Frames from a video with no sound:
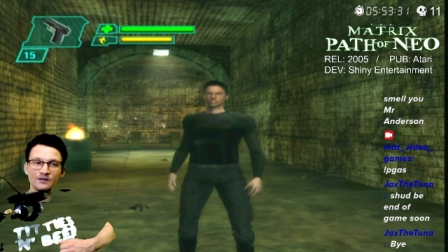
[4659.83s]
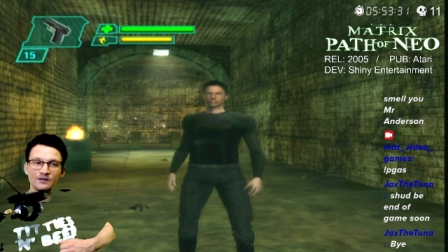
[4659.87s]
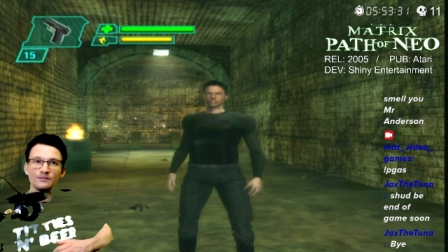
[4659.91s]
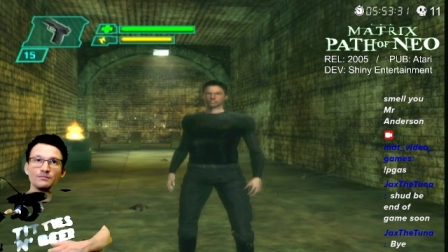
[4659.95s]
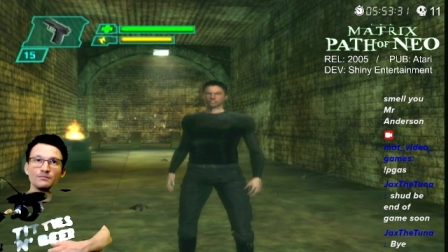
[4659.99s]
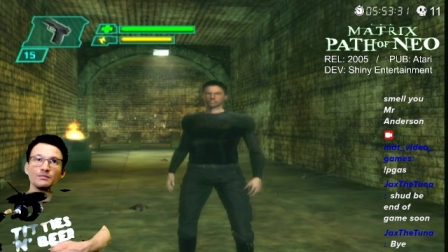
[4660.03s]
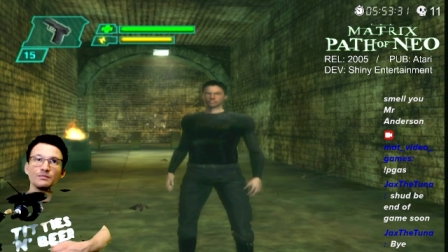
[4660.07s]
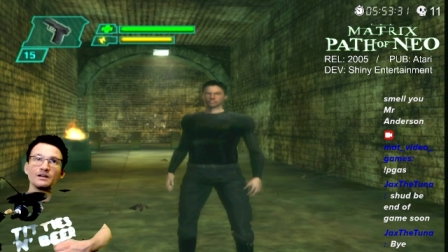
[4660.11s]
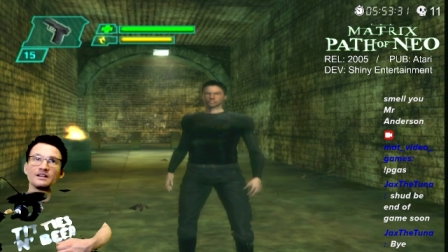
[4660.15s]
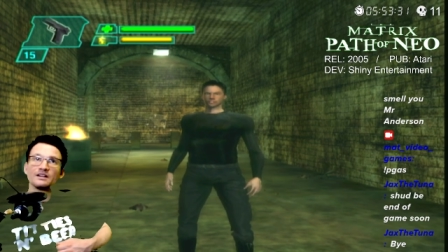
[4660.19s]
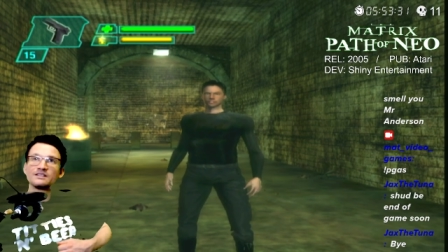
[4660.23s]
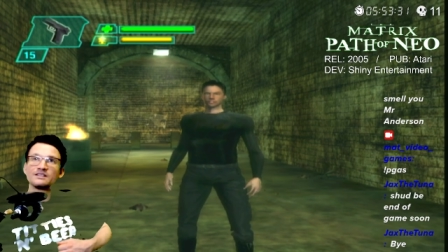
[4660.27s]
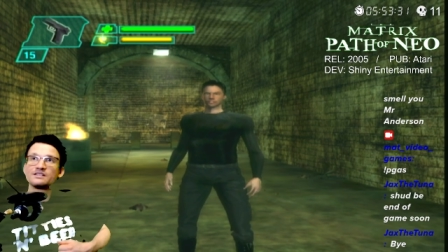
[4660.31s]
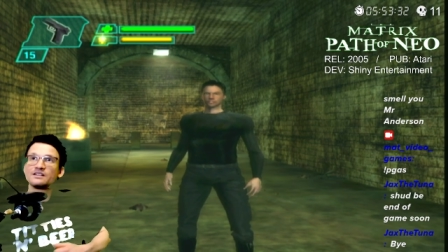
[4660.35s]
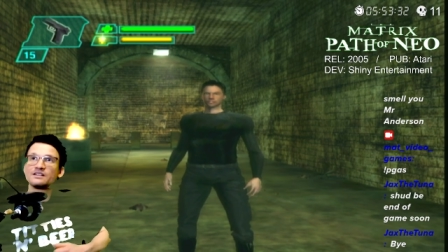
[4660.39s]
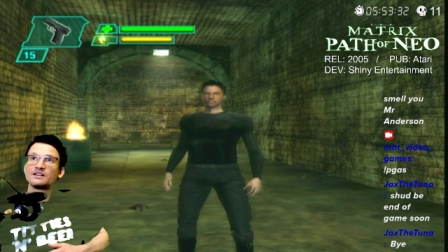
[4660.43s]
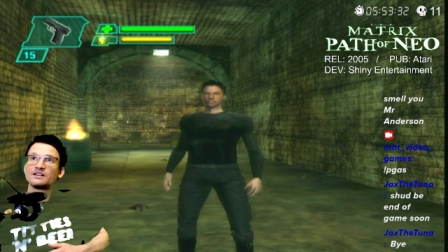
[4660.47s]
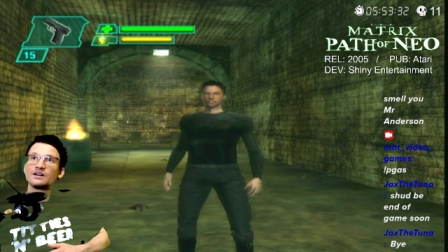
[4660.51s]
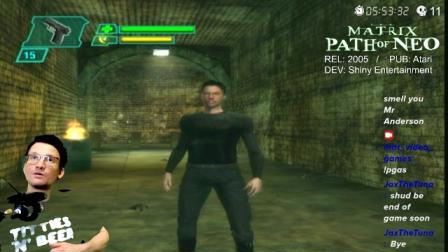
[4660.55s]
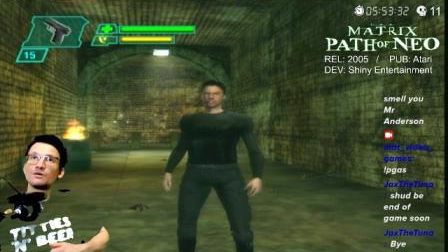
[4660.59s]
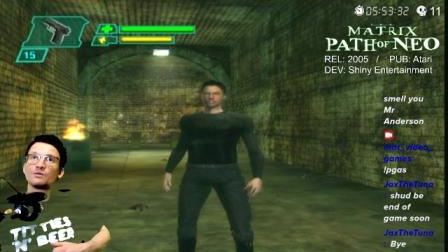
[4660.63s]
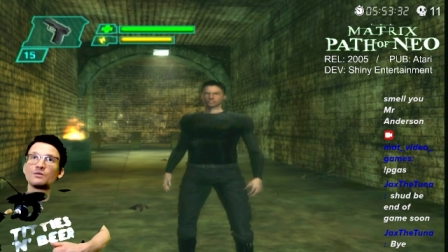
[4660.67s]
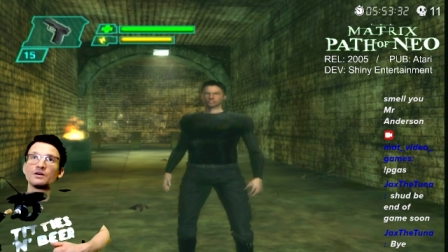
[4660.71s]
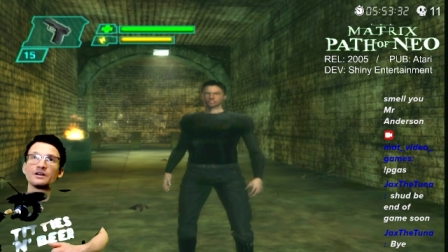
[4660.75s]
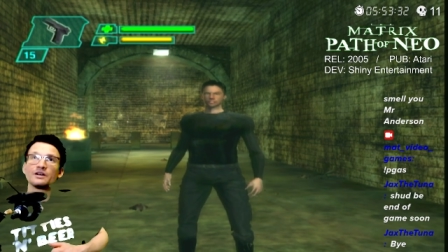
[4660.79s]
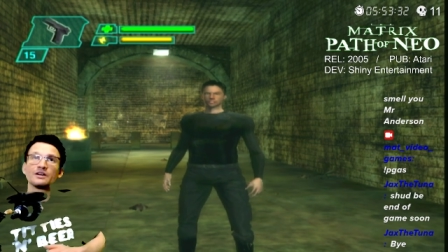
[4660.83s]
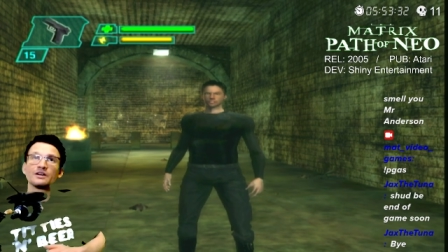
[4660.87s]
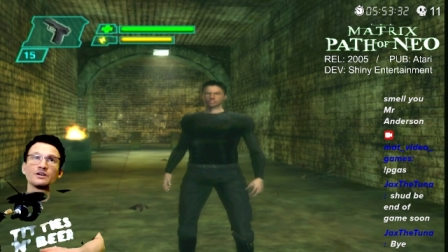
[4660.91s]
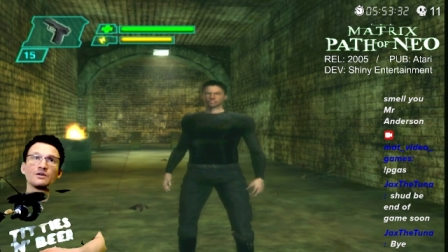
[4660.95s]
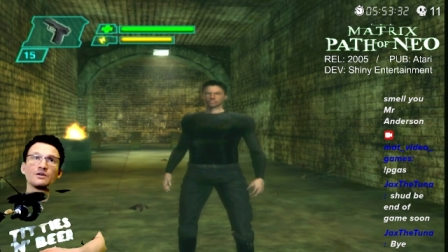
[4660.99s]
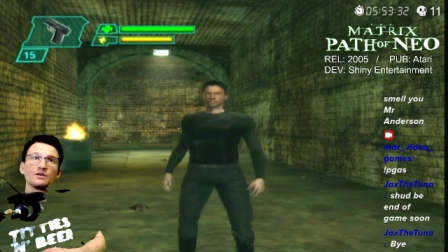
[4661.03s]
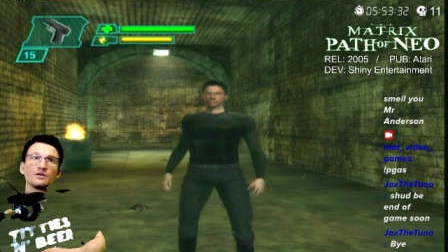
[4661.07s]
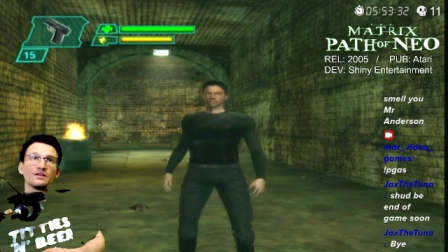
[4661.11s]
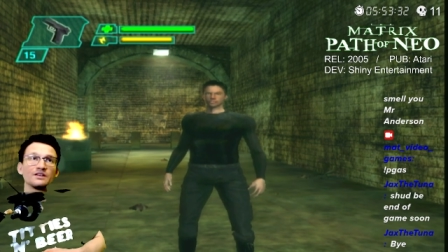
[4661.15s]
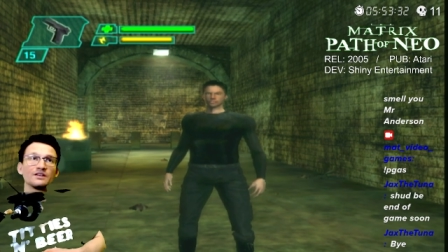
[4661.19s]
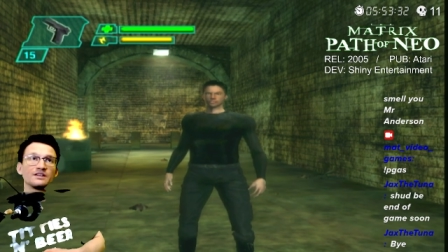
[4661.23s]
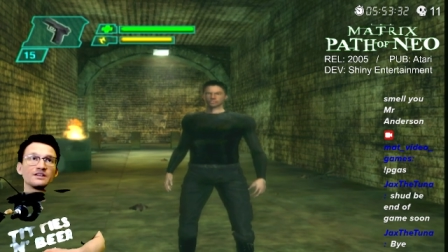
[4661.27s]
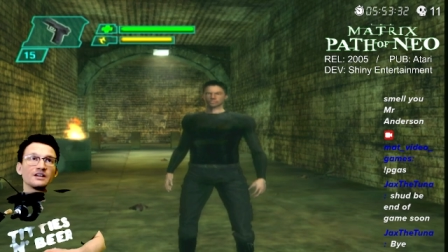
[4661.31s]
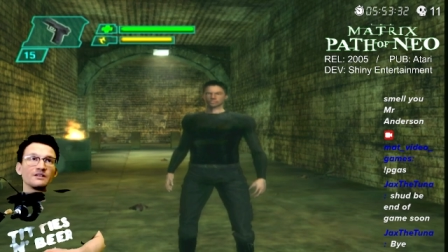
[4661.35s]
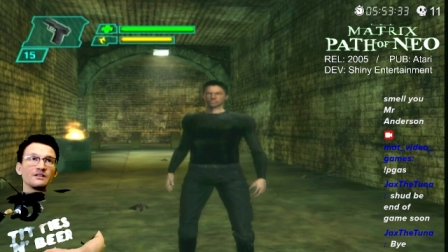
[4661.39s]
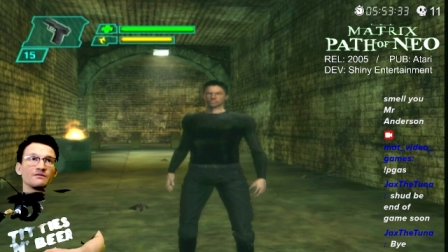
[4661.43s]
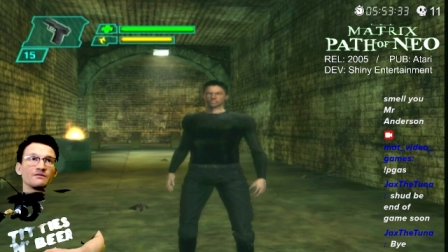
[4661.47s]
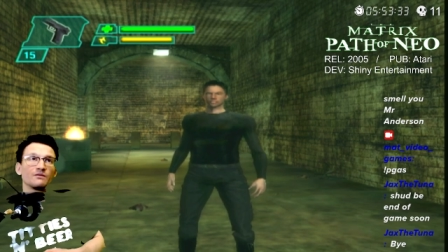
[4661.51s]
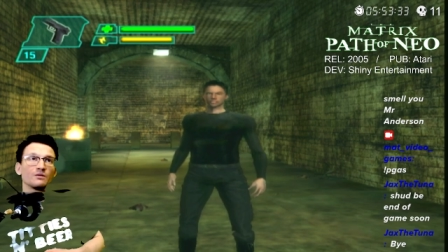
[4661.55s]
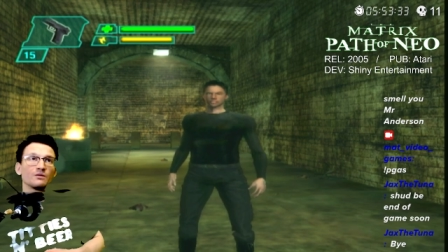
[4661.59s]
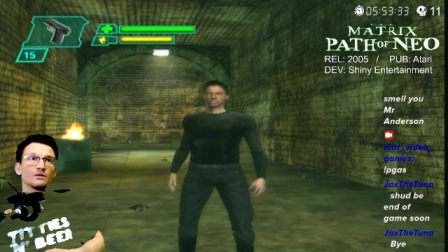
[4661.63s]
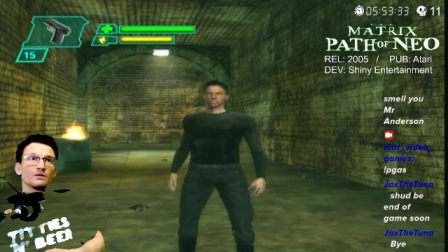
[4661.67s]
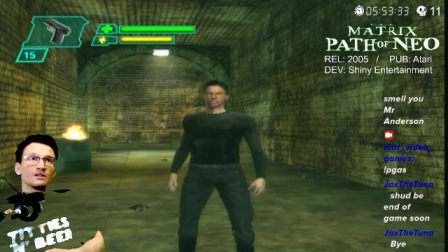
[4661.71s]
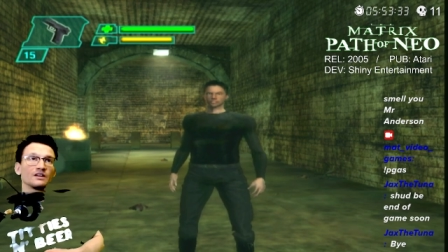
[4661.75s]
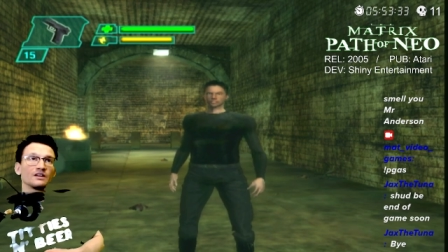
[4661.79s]
but uh, we're going to go to the 10
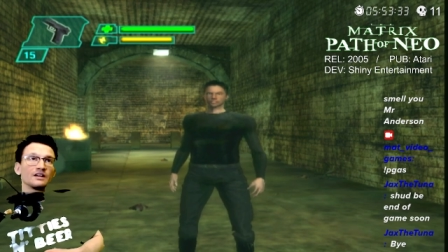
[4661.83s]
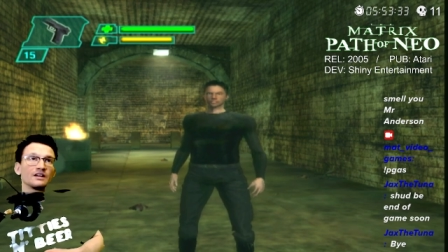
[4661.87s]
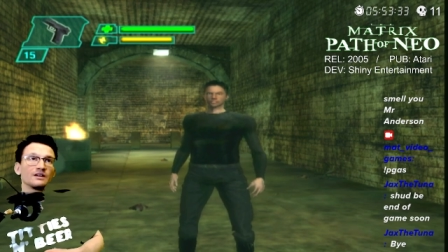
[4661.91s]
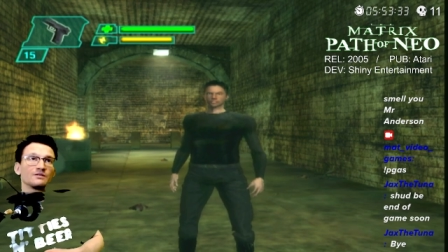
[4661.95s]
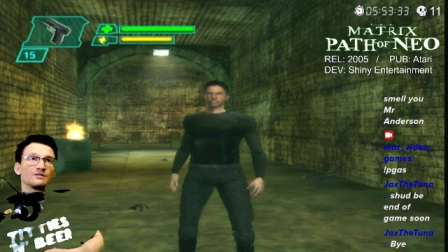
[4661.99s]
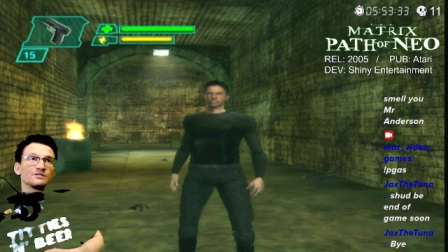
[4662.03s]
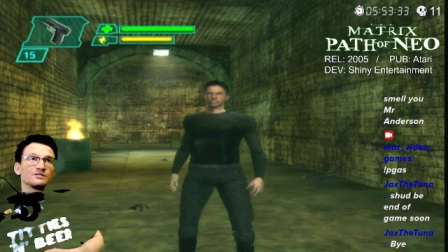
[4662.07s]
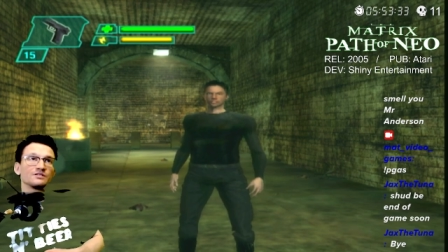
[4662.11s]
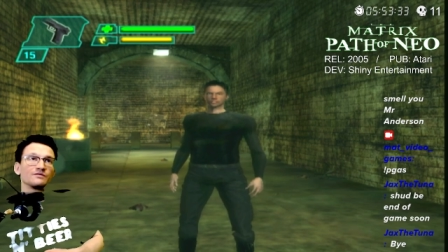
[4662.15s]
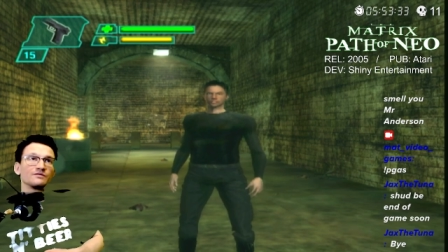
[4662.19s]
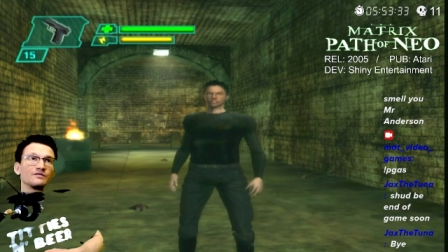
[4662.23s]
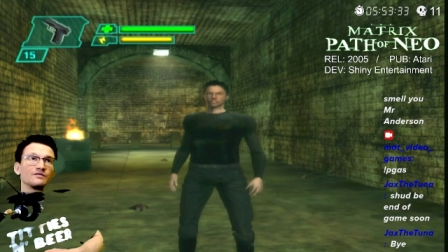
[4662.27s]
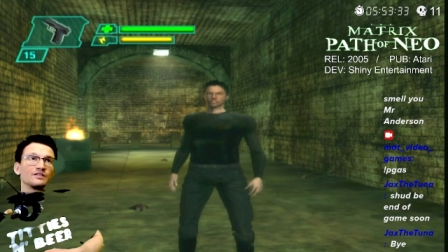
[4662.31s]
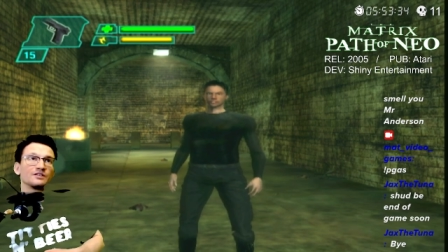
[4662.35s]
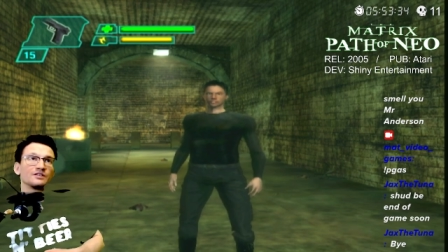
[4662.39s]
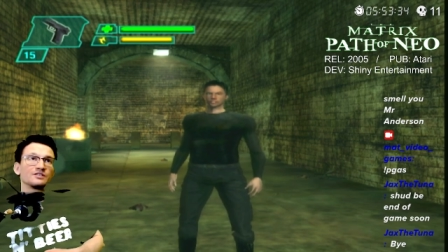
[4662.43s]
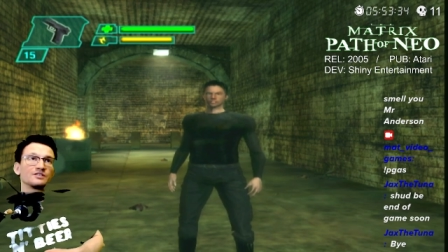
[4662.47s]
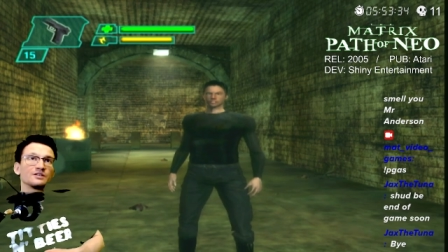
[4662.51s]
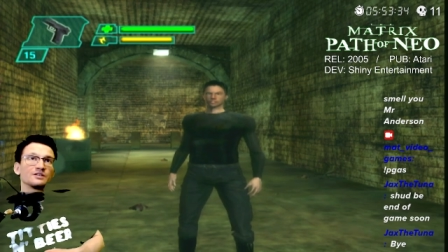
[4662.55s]
forward lounge and finish